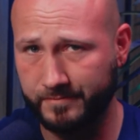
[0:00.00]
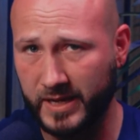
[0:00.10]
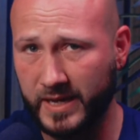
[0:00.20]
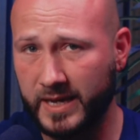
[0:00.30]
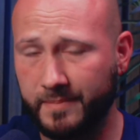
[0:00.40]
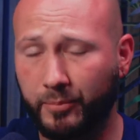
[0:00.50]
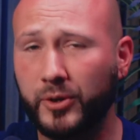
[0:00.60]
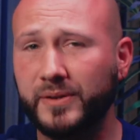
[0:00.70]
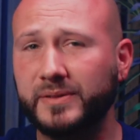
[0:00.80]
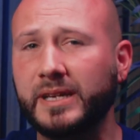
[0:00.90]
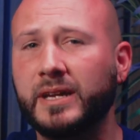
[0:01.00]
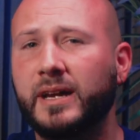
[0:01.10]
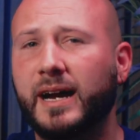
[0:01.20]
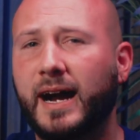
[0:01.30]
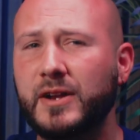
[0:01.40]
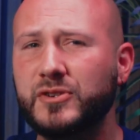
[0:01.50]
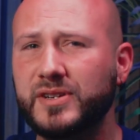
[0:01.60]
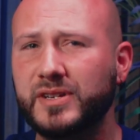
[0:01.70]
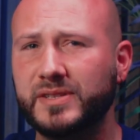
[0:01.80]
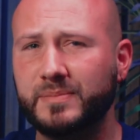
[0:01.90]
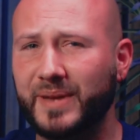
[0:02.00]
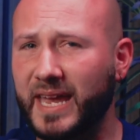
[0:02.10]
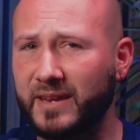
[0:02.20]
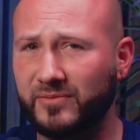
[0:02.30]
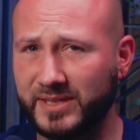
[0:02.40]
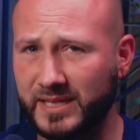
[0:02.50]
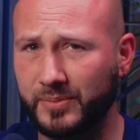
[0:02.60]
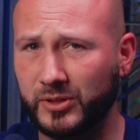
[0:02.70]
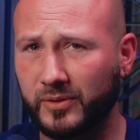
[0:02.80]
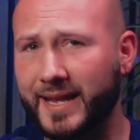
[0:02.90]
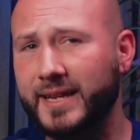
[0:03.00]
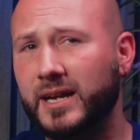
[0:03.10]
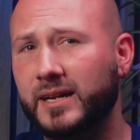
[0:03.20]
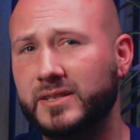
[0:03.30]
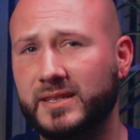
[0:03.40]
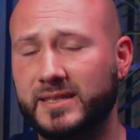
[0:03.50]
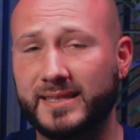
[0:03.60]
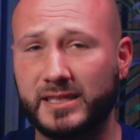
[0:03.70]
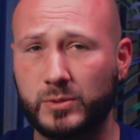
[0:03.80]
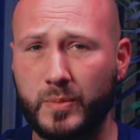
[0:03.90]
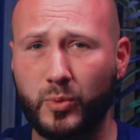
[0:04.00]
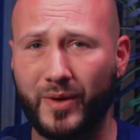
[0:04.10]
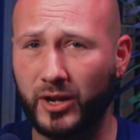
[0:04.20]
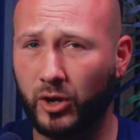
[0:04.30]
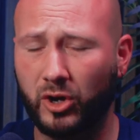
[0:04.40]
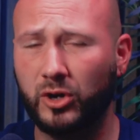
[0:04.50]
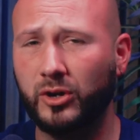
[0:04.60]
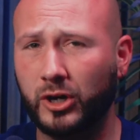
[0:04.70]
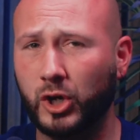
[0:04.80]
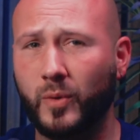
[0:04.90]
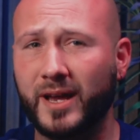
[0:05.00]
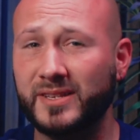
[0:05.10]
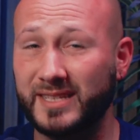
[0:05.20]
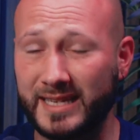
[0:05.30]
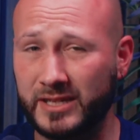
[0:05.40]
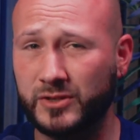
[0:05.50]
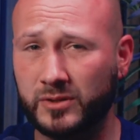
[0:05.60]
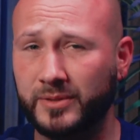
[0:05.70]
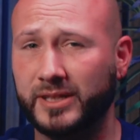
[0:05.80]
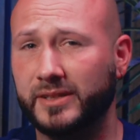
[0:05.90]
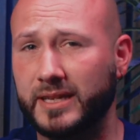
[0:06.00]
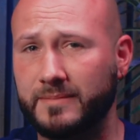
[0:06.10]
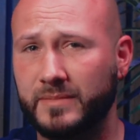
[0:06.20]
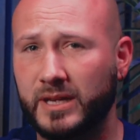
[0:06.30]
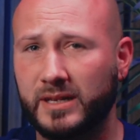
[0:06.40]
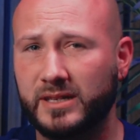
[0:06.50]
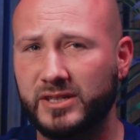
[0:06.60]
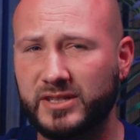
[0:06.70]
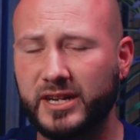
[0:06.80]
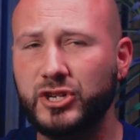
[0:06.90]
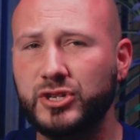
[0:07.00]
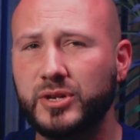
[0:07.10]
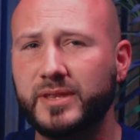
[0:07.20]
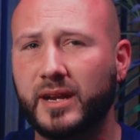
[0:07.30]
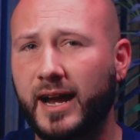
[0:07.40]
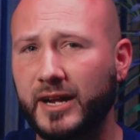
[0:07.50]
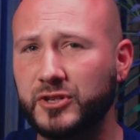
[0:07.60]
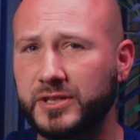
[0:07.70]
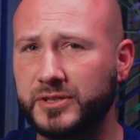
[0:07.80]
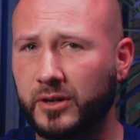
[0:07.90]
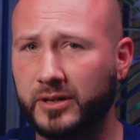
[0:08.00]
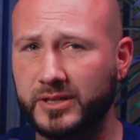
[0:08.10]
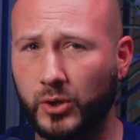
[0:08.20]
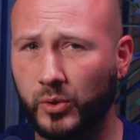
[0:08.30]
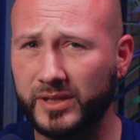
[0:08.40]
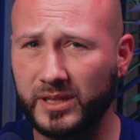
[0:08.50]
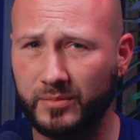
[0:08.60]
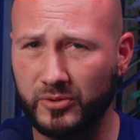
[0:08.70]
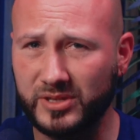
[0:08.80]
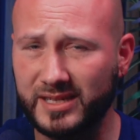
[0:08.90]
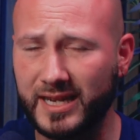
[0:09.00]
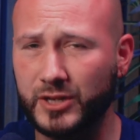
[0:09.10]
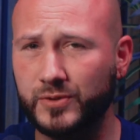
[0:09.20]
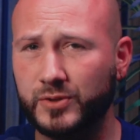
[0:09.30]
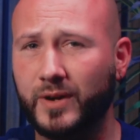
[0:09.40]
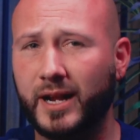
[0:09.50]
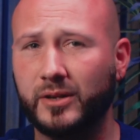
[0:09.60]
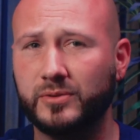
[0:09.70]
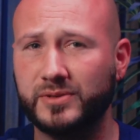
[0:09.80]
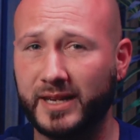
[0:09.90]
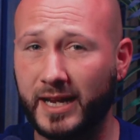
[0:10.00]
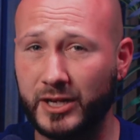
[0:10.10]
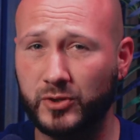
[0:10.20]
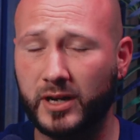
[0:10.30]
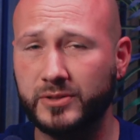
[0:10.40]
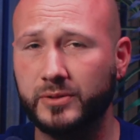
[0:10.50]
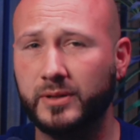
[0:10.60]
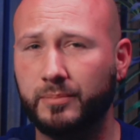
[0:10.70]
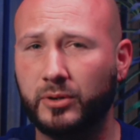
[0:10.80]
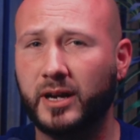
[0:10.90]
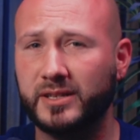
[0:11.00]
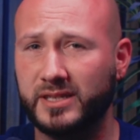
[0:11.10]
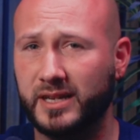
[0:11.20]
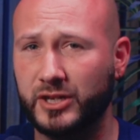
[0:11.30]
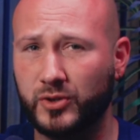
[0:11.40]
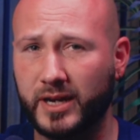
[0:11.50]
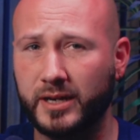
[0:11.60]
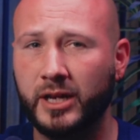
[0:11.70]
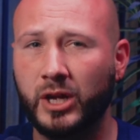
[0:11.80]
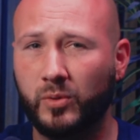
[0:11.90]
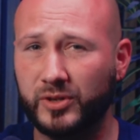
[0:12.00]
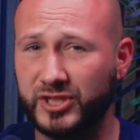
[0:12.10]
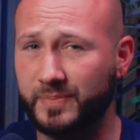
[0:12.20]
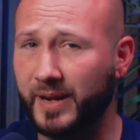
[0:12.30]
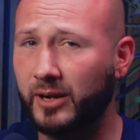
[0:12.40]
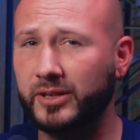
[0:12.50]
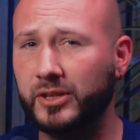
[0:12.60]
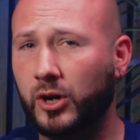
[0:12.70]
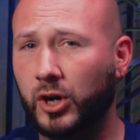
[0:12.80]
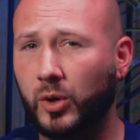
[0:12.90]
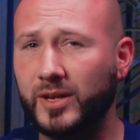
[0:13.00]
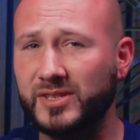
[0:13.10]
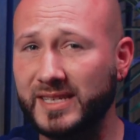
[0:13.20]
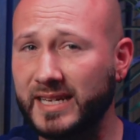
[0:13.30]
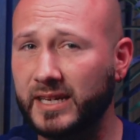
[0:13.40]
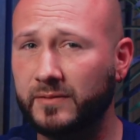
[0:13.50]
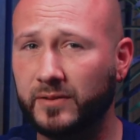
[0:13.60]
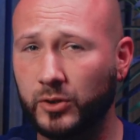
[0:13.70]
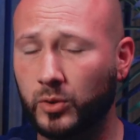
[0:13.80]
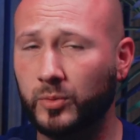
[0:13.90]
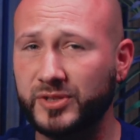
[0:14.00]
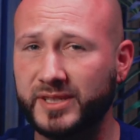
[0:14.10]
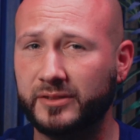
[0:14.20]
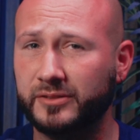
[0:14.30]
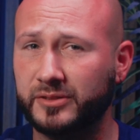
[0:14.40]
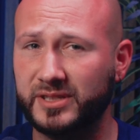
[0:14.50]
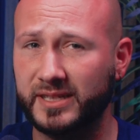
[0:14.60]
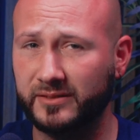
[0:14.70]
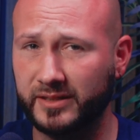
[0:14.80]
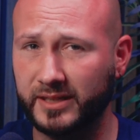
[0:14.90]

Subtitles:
Importantly, hydrogen doesn't behave like typical antioxidants that sweep away all ROS indiscriminately. Studies show that hydrogen targets only the most dangerous radicals like hydroxyl and peroxynitrite, while sparing the ROS needed for normal cellular signaling.